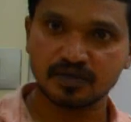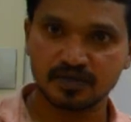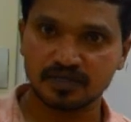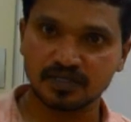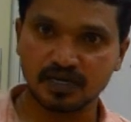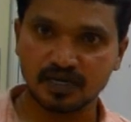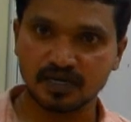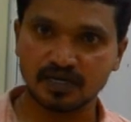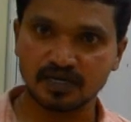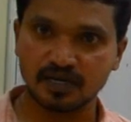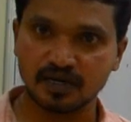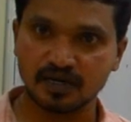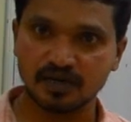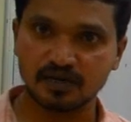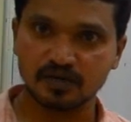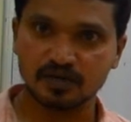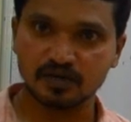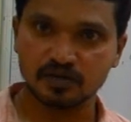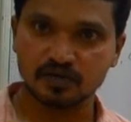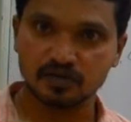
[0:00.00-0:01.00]
Is that clear?
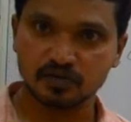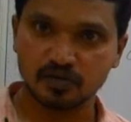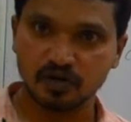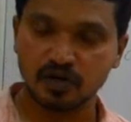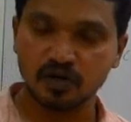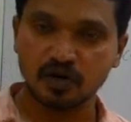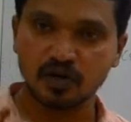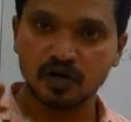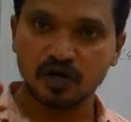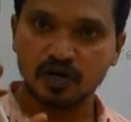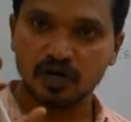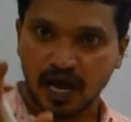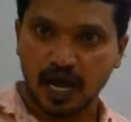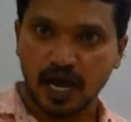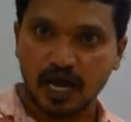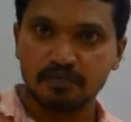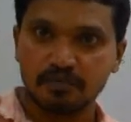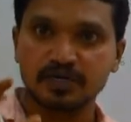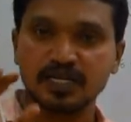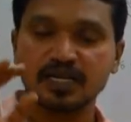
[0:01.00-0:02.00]
So,
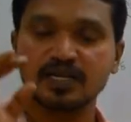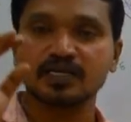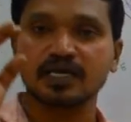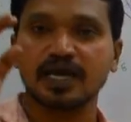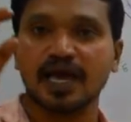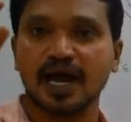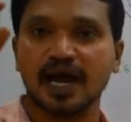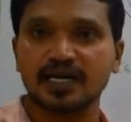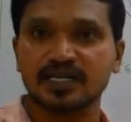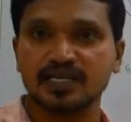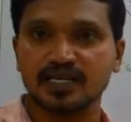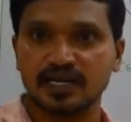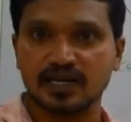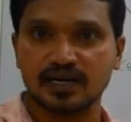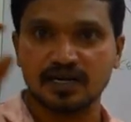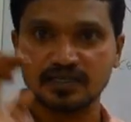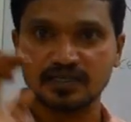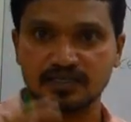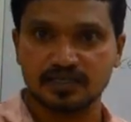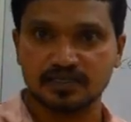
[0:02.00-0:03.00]
I am telling anterior
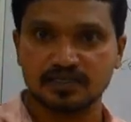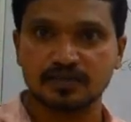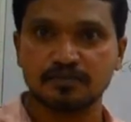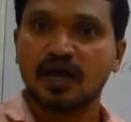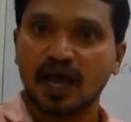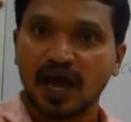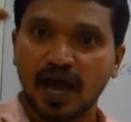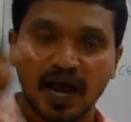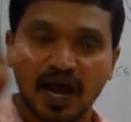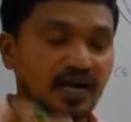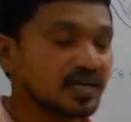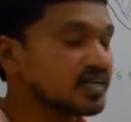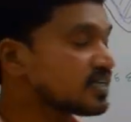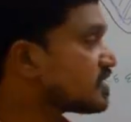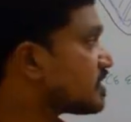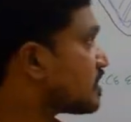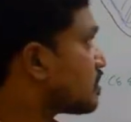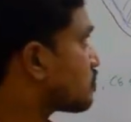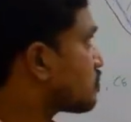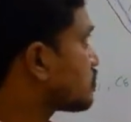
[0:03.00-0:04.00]
relations.
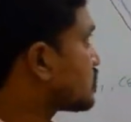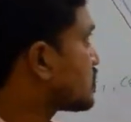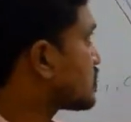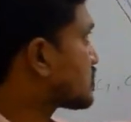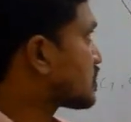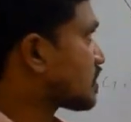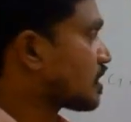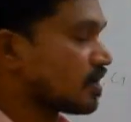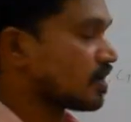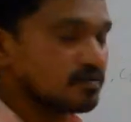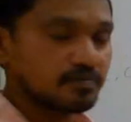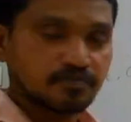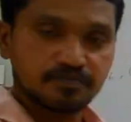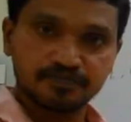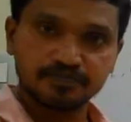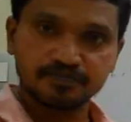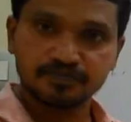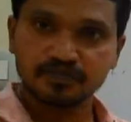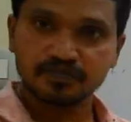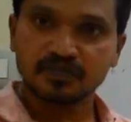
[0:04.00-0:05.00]
Anterior to this nerve,
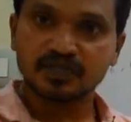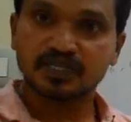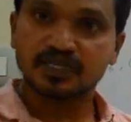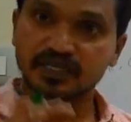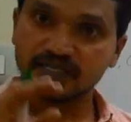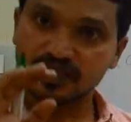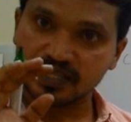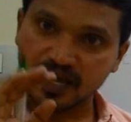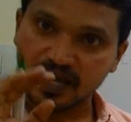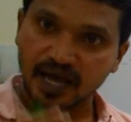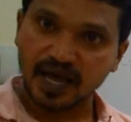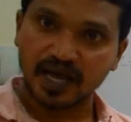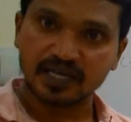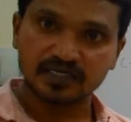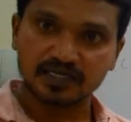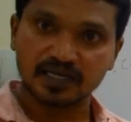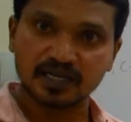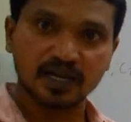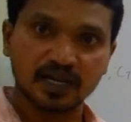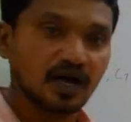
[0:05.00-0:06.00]
in the
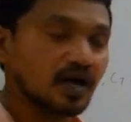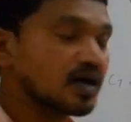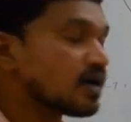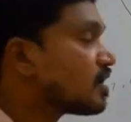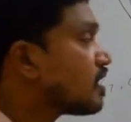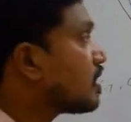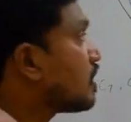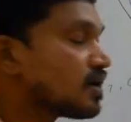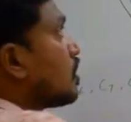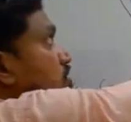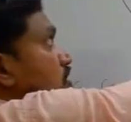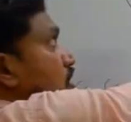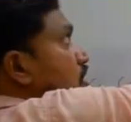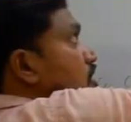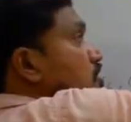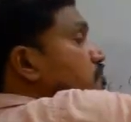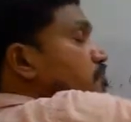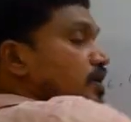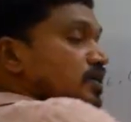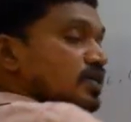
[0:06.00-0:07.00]
axilla,
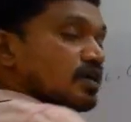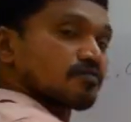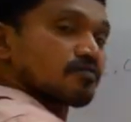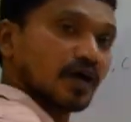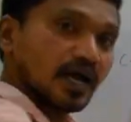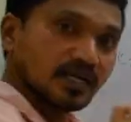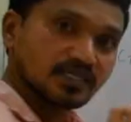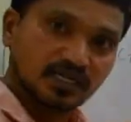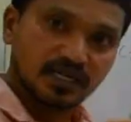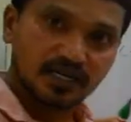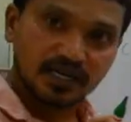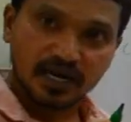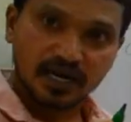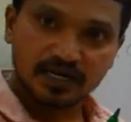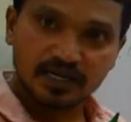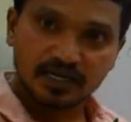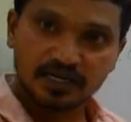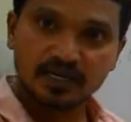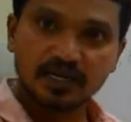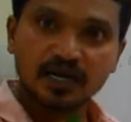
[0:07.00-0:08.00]
third part of axillary
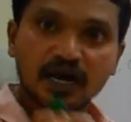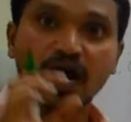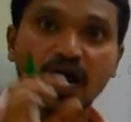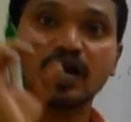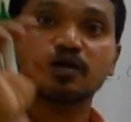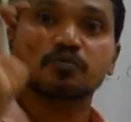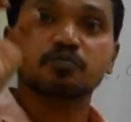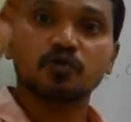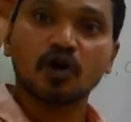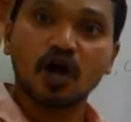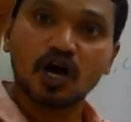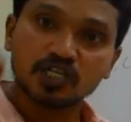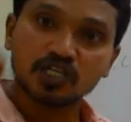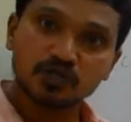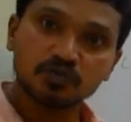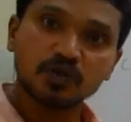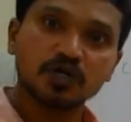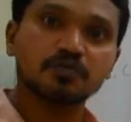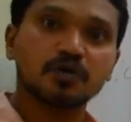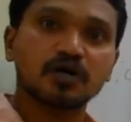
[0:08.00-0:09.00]
artery and
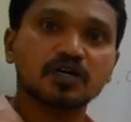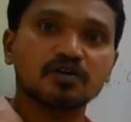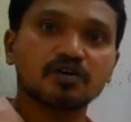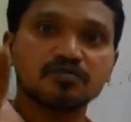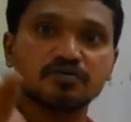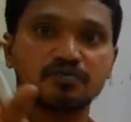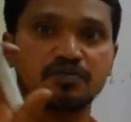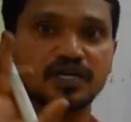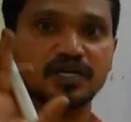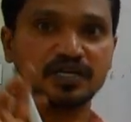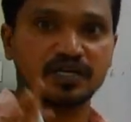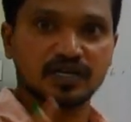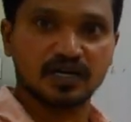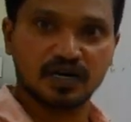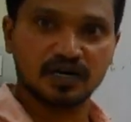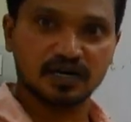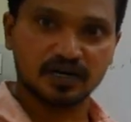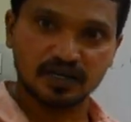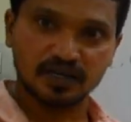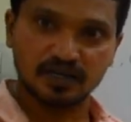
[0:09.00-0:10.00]
proximal part of brachial
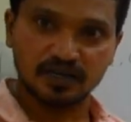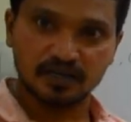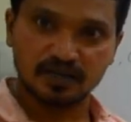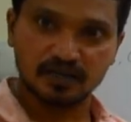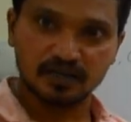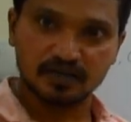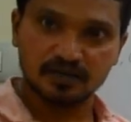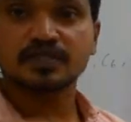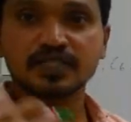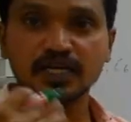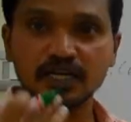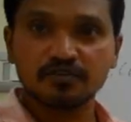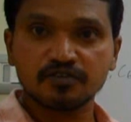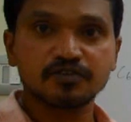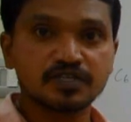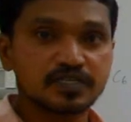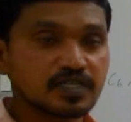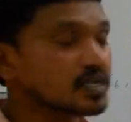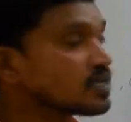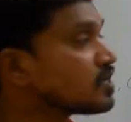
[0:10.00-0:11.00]
artery. Then if
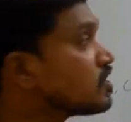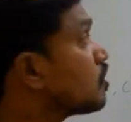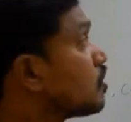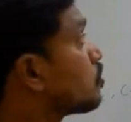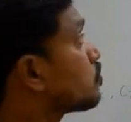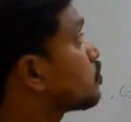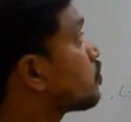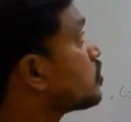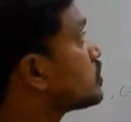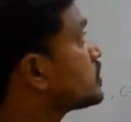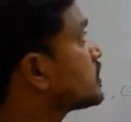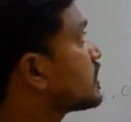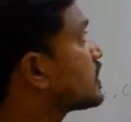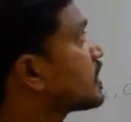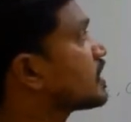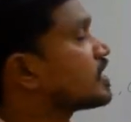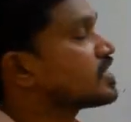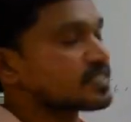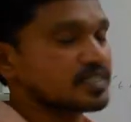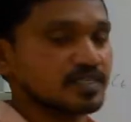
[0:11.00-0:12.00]
you see posterior
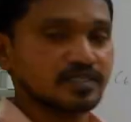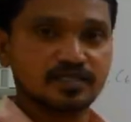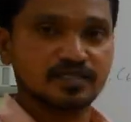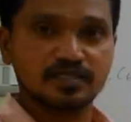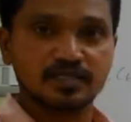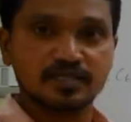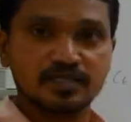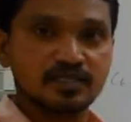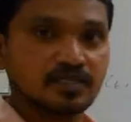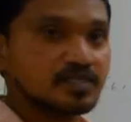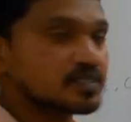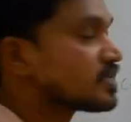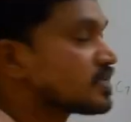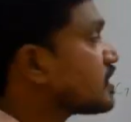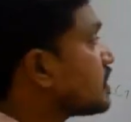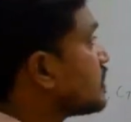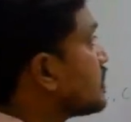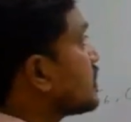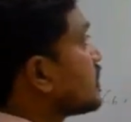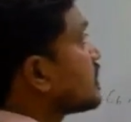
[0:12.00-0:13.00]
relations,
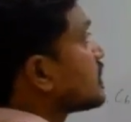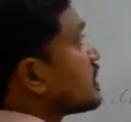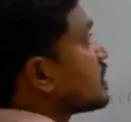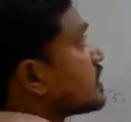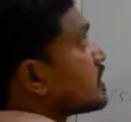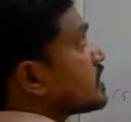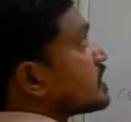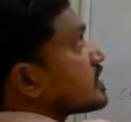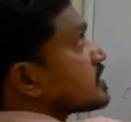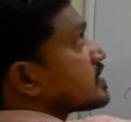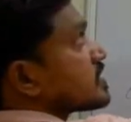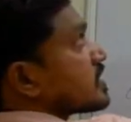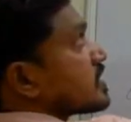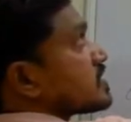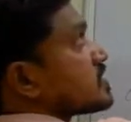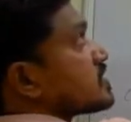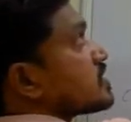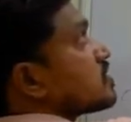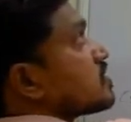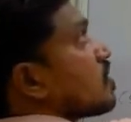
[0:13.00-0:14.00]
see, it is
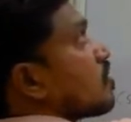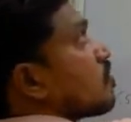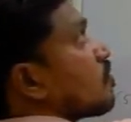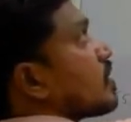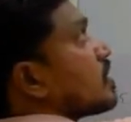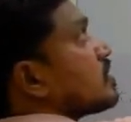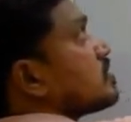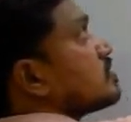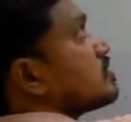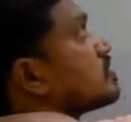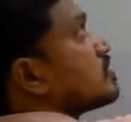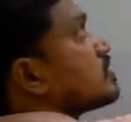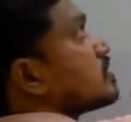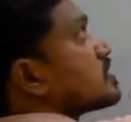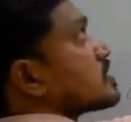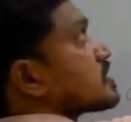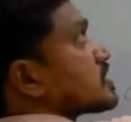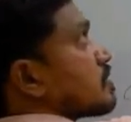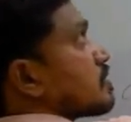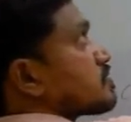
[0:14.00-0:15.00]
resting over
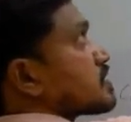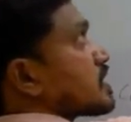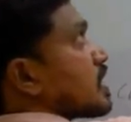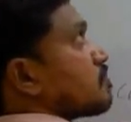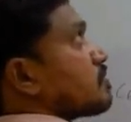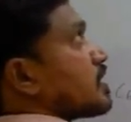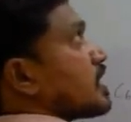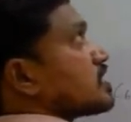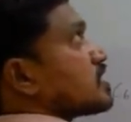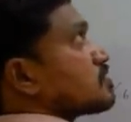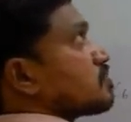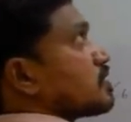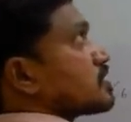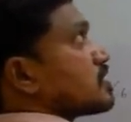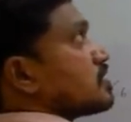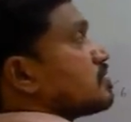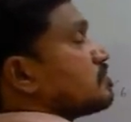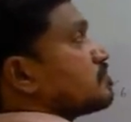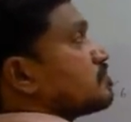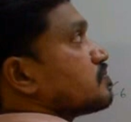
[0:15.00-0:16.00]
subscapularis
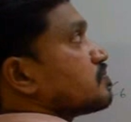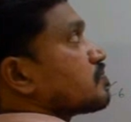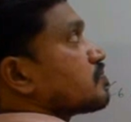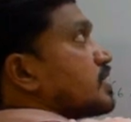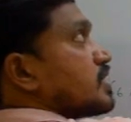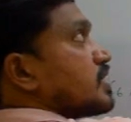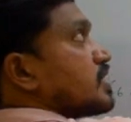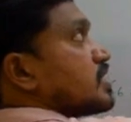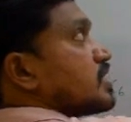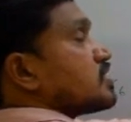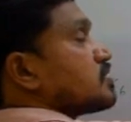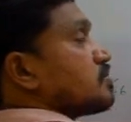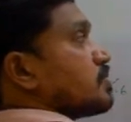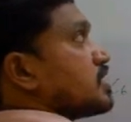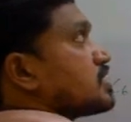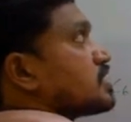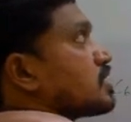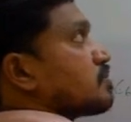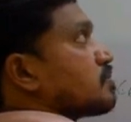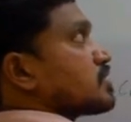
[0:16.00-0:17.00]
muscle, teres
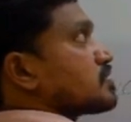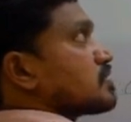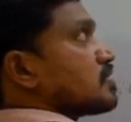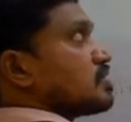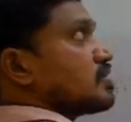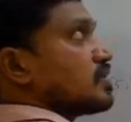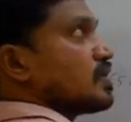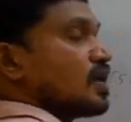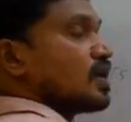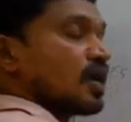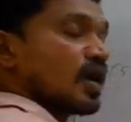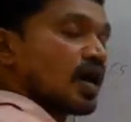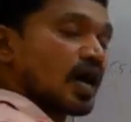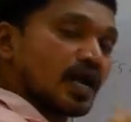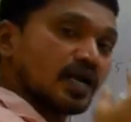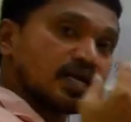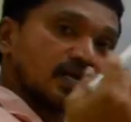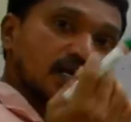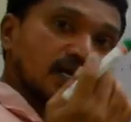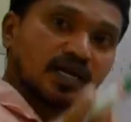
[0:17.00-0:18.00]
major muscle
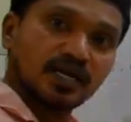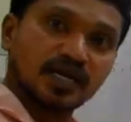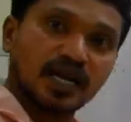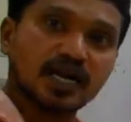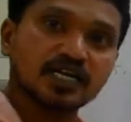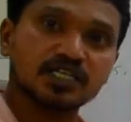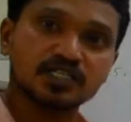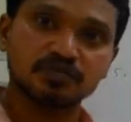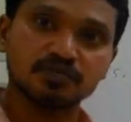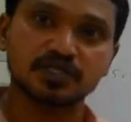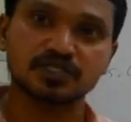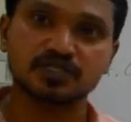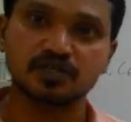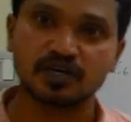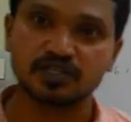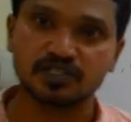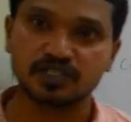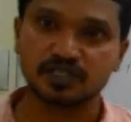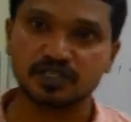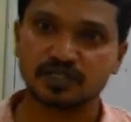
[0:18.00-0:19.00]
and latissimus muscle
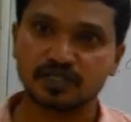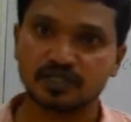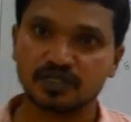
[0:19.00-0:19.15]
dorsi.